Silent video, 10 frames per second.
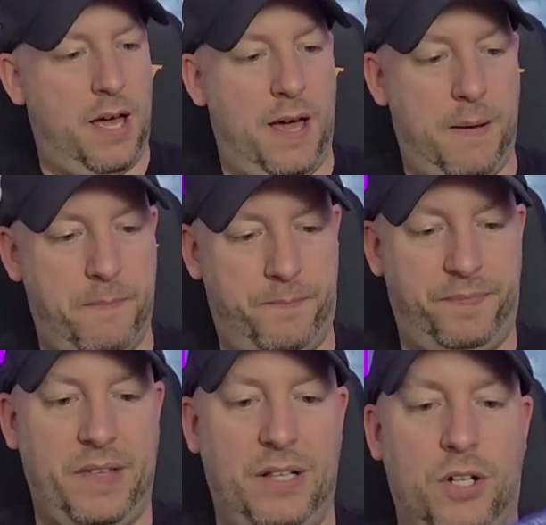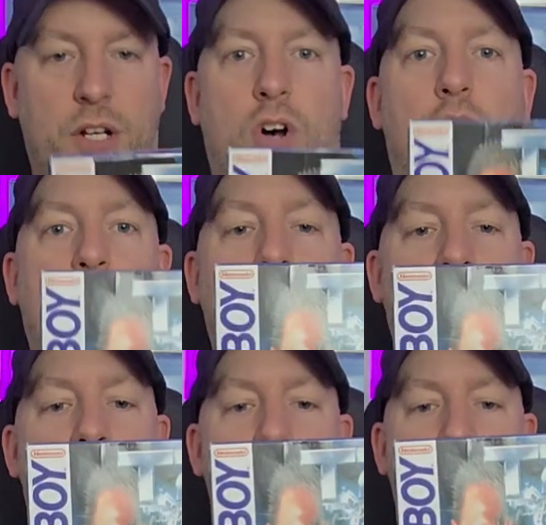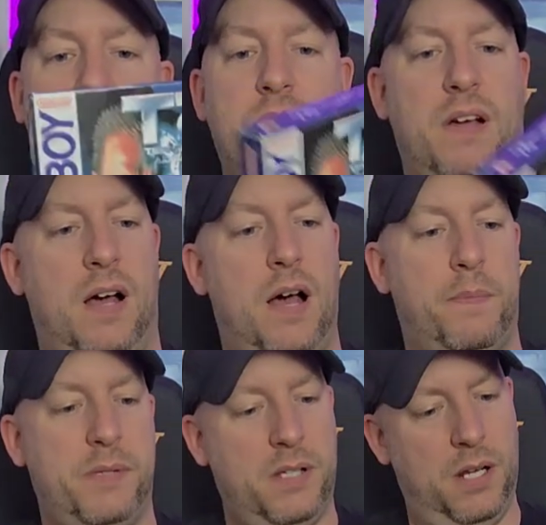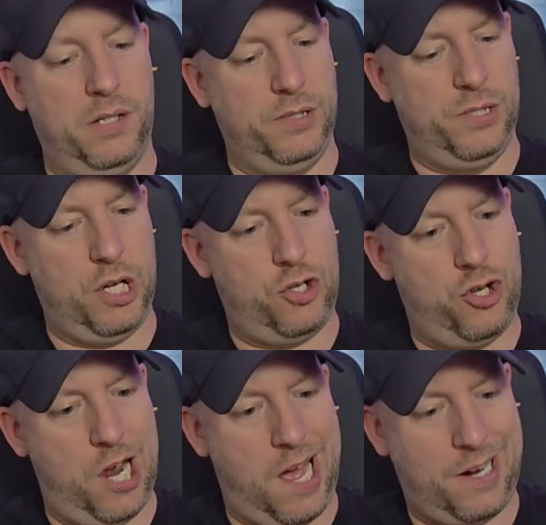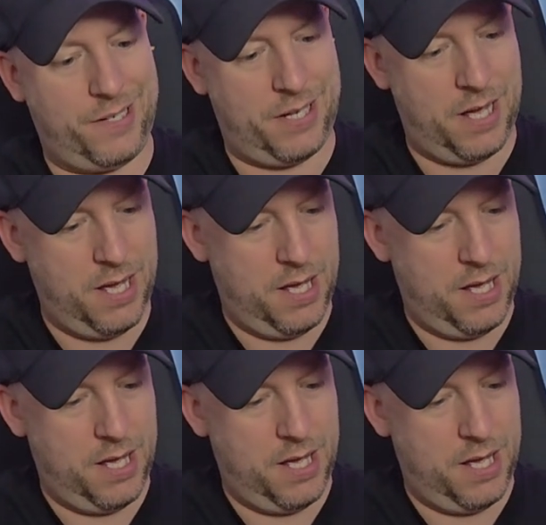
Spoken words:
Look at Arnold there, man. Absolute jacked.